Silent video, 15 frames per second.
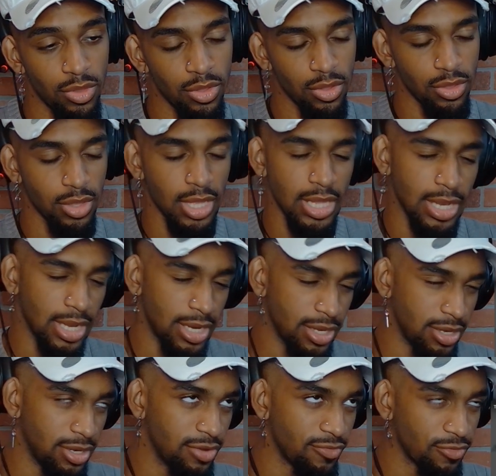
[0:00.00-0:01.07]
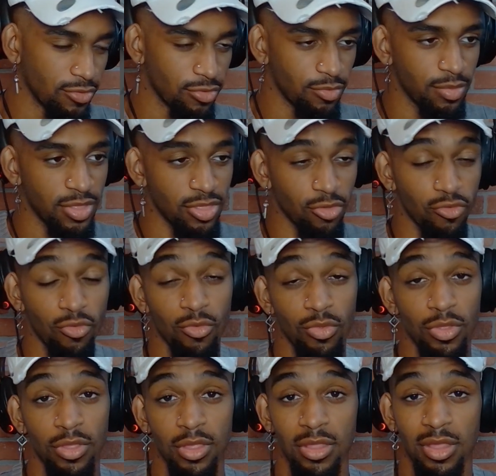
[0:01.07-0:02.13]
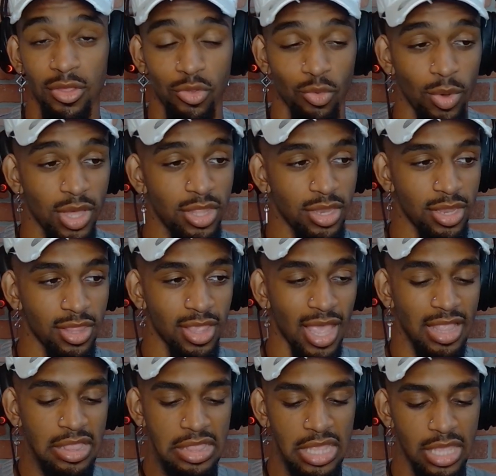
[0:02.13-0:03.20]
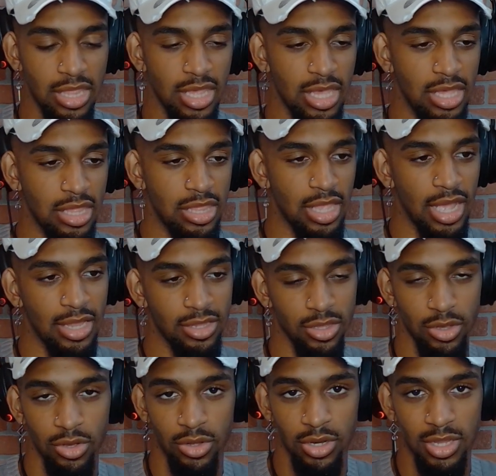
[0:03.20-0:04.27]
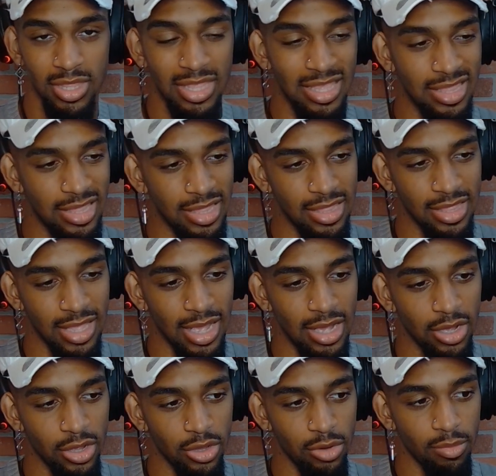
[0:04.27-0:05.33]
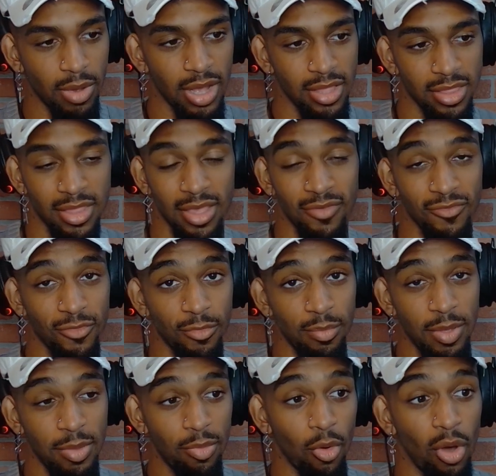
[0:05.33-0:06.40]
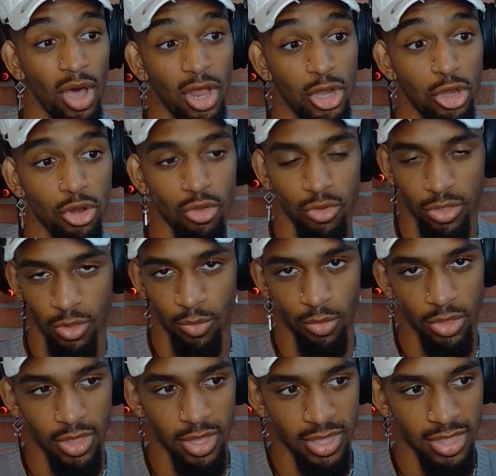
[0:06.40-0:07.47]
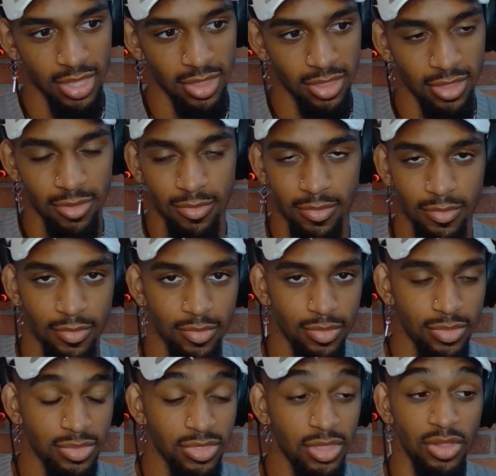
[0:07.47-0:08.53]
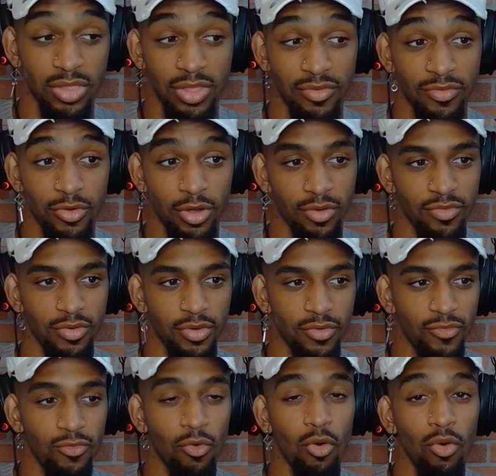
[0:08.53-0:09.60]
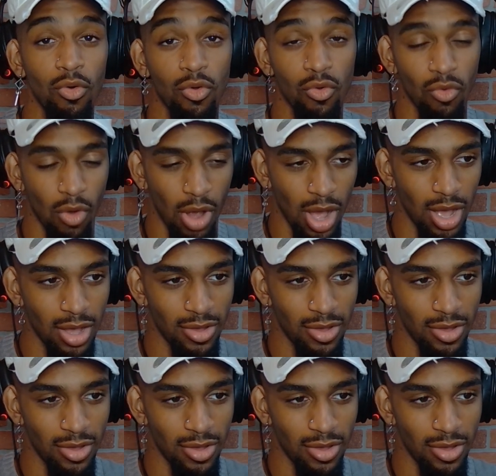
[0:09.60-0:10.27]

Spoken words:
that, and then the difference would be the truth of the situation is that this is not good. This is not a good mindset for people under someone like this. The liver of foie gras,